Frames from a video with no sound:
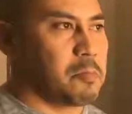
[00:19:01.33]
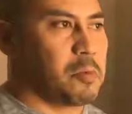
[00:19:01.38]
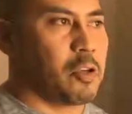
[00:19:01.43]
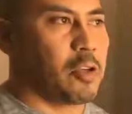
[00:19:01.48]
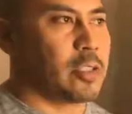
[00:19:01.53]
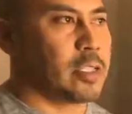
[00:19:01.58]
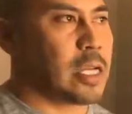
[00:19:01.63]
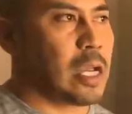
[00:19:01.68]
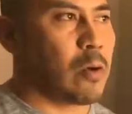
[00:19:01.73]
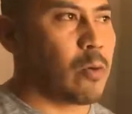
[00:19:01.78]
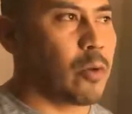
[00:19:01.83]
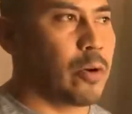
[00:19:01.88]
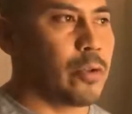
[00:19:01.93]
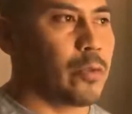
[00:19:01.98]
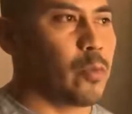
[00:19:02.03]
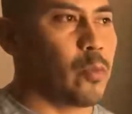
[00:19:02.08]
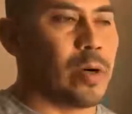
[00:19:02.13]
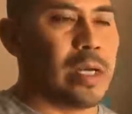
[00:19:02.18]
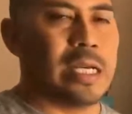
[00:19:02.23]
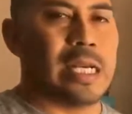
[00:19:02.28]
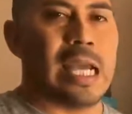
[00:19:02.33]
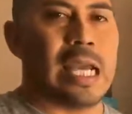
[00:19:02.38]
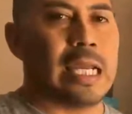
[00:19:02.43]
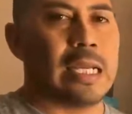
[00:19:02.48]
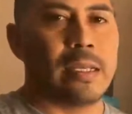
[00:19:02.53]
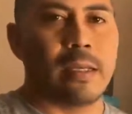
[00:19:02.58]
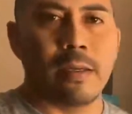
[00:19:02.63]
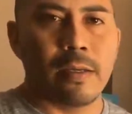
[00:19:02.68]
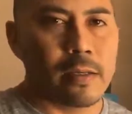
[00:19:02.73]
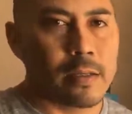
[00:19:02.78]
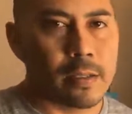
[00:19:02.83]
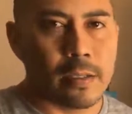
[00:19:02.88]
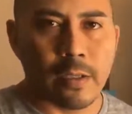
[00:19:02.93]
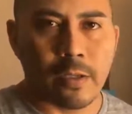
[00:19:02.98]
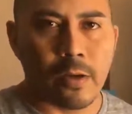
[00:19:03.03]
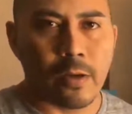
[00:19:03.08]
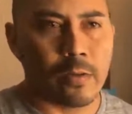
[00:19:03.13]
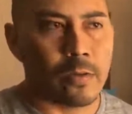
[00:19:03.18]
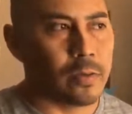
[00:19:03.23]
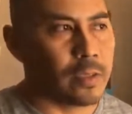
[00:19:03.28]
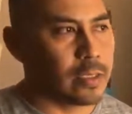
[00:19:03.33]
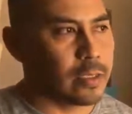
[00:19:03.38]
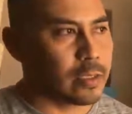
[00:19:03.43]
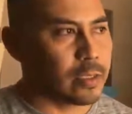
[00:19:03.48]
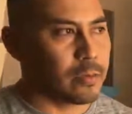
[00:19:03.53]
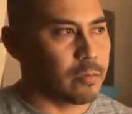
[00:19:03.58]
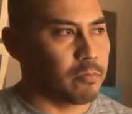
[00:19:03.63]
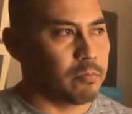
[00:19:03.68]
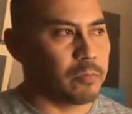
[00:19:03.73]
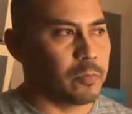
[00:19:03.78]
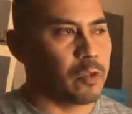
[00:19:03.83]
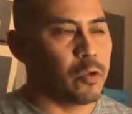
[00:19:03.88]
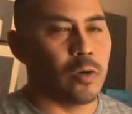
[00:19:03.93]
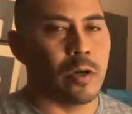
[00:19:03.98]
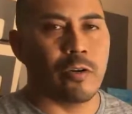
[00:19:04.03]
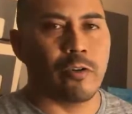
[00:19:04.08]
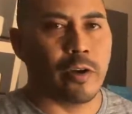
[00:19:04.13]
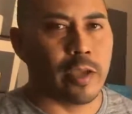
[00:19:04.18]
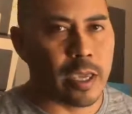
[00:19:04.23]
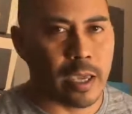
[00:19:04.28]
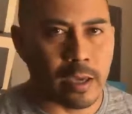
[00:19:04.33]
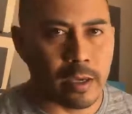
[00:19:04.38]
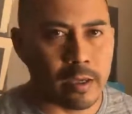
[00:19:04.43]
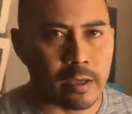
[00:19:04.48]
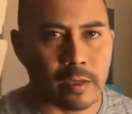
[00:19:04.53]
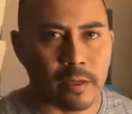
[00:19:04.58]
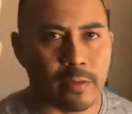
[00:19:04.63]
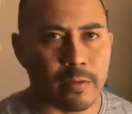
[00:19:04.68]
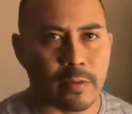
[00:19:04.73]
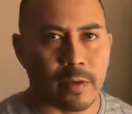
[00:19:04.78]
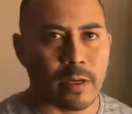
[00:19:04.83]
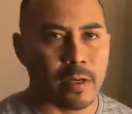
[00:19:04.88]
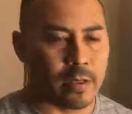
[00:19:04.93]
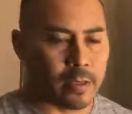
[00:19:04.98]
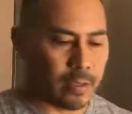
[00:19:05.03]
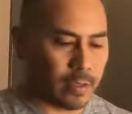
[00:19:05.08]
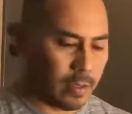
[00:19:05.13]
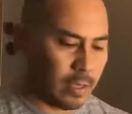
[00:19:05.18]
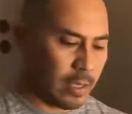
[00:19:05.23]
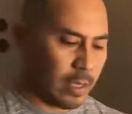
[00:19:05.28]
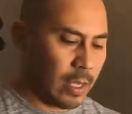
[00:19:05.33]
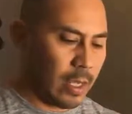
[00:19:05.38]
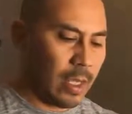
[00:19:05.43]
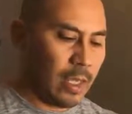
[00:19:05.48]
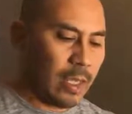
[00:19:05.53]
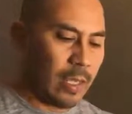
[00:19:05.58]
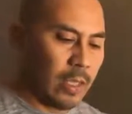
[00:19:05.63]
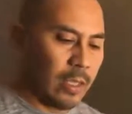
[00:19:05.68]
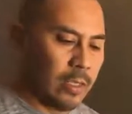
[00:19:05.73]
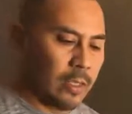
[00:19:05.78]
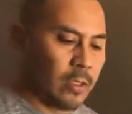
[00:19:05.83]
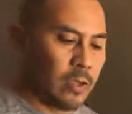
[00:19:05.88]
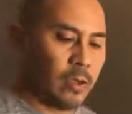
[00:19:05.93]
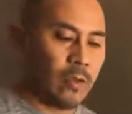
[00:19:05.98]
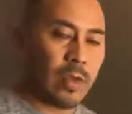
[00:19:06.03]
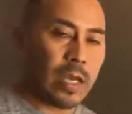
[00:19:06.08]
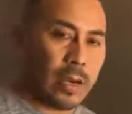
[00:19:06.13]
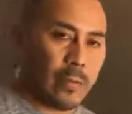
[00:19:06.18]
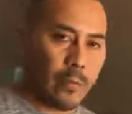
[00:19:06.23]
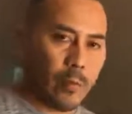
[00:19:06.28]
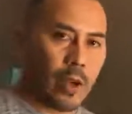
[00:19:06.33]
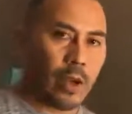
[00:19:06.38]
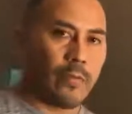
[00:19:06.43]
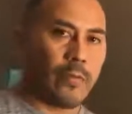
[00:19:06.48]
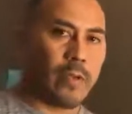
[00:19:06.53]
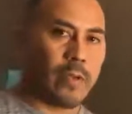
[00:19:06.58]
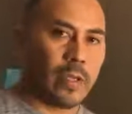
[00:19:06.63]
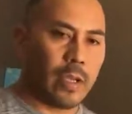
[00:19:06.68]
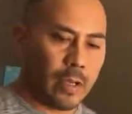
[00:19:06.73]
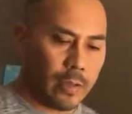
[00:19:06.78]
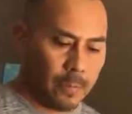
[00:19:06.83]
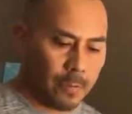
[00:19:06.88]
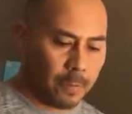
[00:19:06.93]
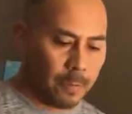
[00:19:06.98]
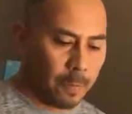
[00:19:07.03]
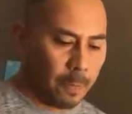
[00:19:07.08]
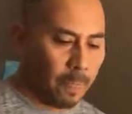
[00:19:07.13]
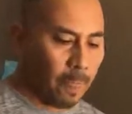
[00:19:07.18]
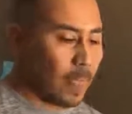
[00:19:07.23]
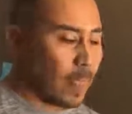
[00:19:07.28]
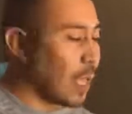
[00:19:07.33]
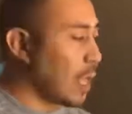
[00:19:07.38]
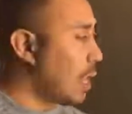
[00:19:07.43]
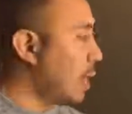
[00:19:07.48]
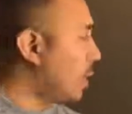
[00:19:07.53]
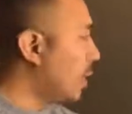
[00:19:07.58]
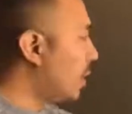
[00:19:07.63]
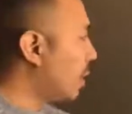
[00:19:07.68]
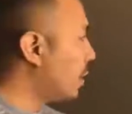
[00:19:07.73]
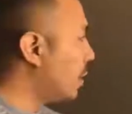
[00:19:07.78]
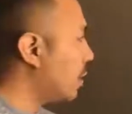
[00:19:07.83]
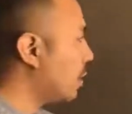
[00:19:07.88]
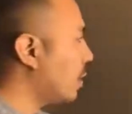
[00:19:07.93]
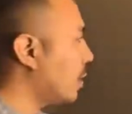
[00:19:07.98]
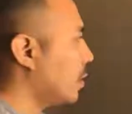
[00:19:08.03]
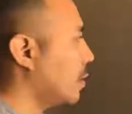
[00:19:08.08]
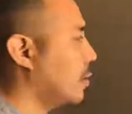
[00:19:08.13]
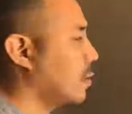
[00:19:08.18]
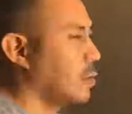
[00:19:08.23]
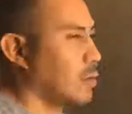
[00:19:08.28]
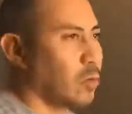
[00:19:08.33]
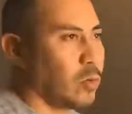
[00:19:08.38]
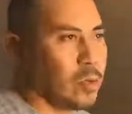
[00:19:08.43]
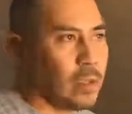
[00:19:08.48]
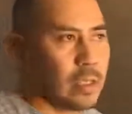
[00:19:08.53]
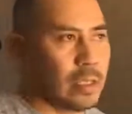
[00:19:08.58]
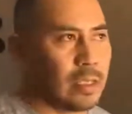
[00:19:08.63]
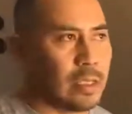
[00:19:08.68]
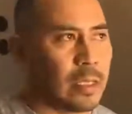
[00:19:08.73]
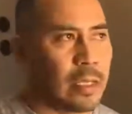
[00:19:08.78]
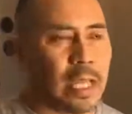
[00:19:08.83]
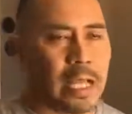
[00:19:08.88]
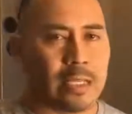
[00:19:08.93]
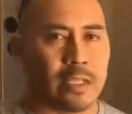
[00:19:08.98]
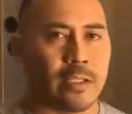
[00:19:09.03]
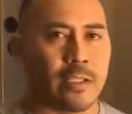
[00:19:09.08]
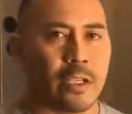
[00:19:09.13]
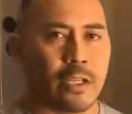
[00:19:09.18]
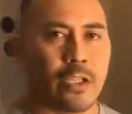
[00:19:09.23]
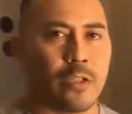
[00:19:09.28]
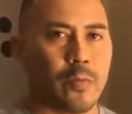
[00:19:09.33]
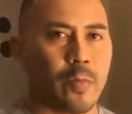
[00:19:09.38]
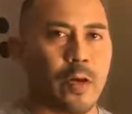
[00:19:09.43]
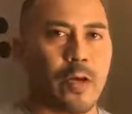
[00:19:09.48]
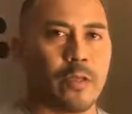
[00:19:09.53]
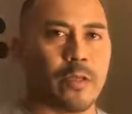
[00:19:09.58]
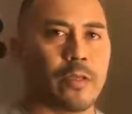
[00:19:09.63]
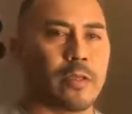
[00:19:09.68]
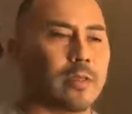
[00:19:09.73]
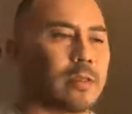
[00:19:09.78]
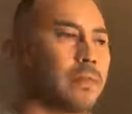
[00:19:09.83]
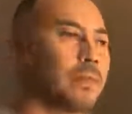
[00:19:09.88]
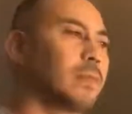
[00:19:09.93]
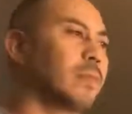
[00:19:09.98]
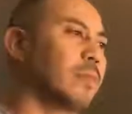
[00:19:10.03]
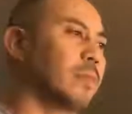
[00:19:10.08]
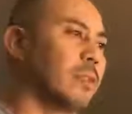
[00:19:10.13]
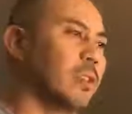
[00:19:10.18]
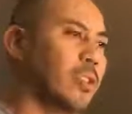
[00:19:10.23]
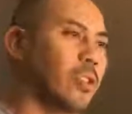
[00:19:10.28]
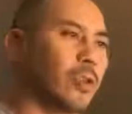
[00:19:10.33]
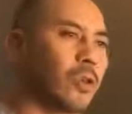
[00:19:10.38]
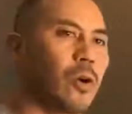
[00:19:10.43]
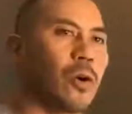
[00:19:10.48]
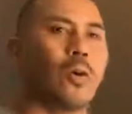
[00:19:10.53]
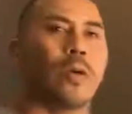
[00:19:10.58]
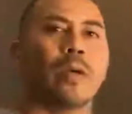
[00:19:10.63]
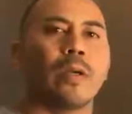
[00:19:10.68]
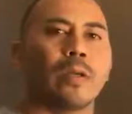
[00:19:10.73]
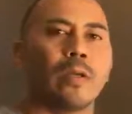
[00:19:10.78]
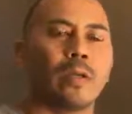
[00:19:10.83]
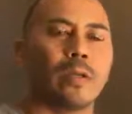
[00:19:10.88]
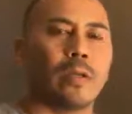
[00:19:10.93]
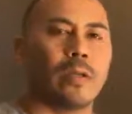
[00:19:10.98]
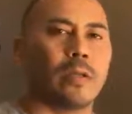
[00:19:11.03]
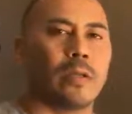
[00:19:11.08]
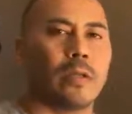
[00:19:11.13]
it's now worth $190. It's $200K, right? So you got profit there, and the last 6 months, you go in,